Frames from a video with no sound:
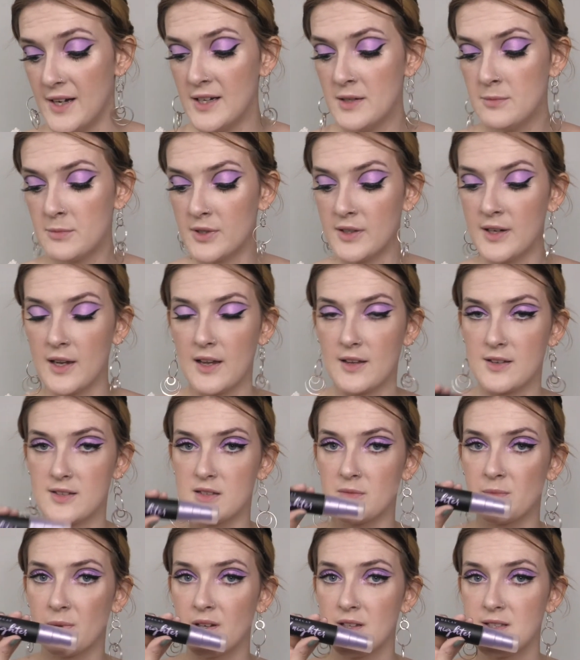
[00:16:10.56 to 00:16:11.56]
but next I'm
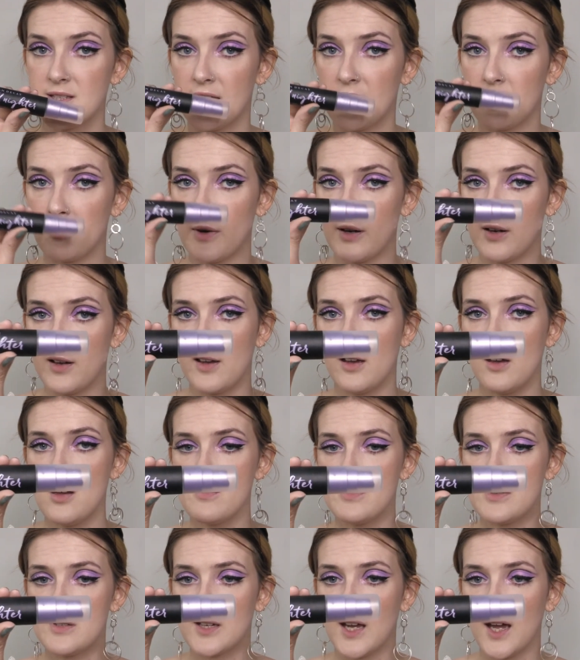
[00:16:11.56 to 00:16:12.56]
going to take my Urban
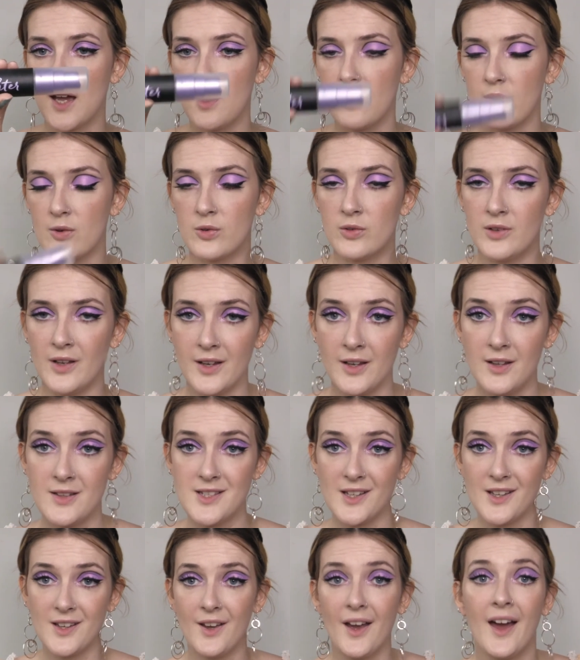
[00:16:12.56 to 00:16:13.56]
Decay All
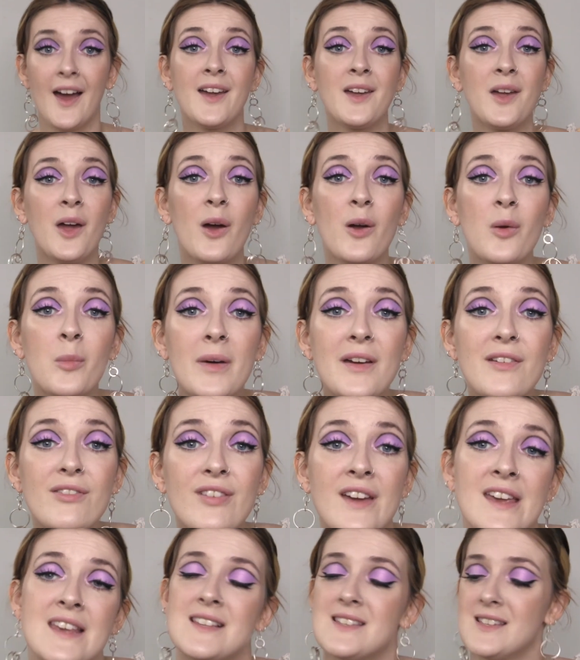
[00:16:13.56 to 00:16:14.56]
Nighter and coat my
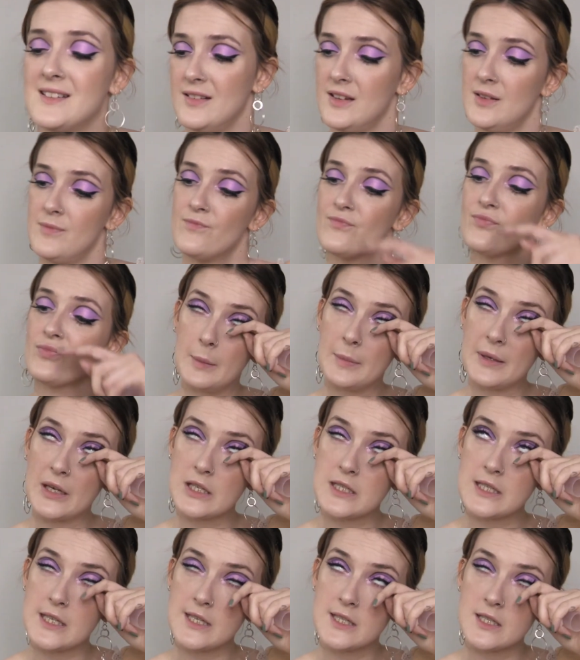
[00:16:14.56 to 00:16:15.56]
face in it, because it
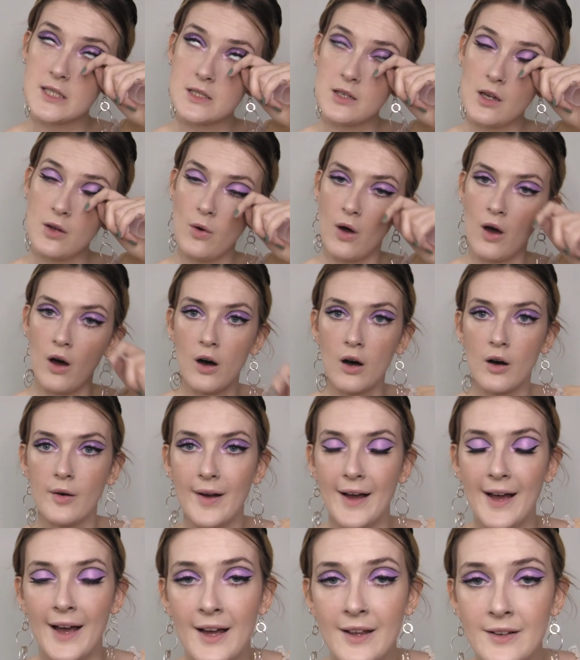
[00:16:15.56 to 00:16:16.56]
is so hot
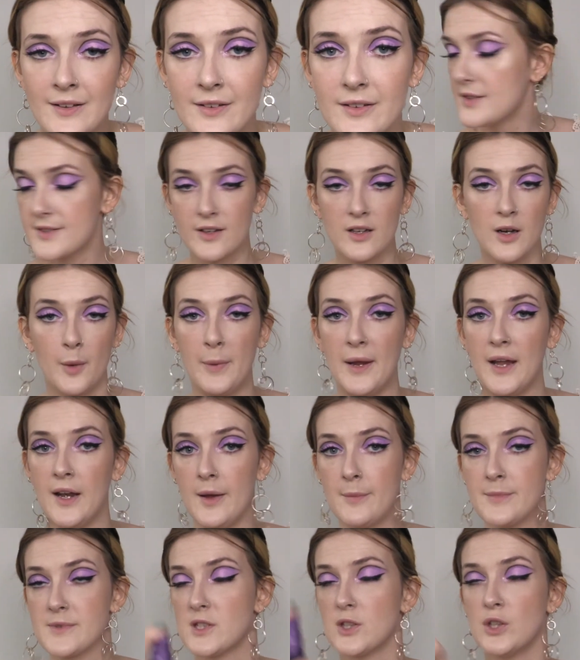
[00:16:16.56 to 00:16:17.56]
and it's going to be an
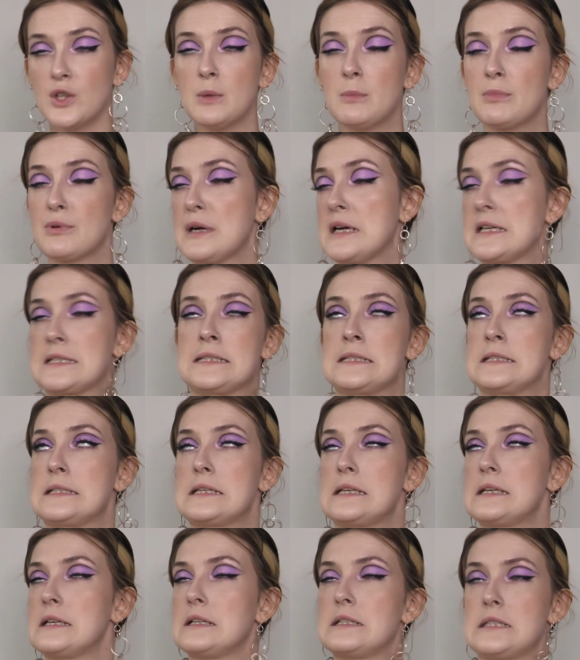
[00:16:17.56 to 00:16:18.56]
absolute present
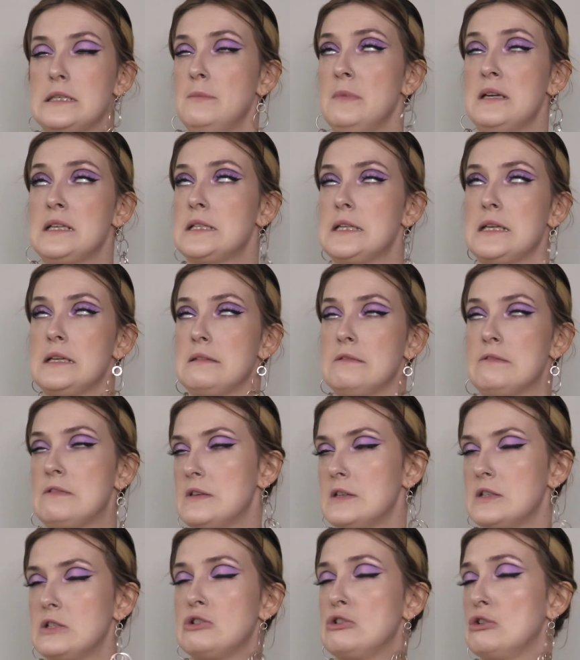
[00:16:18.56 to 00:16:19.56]
to myself.
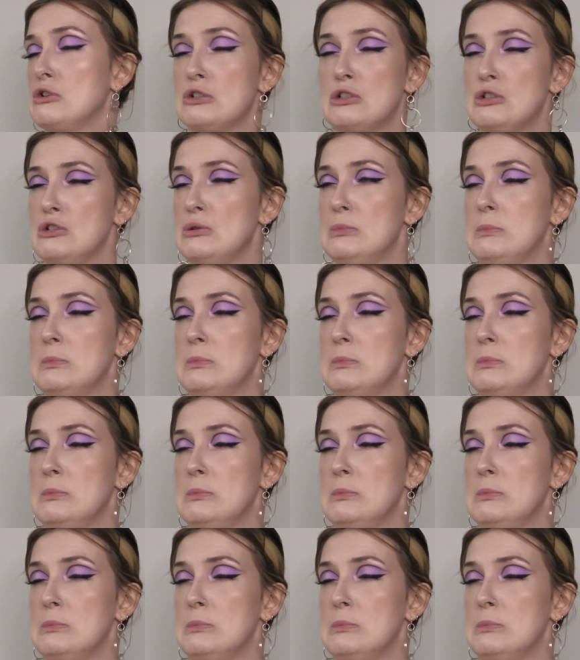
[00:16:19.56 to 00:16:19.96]
Shut up.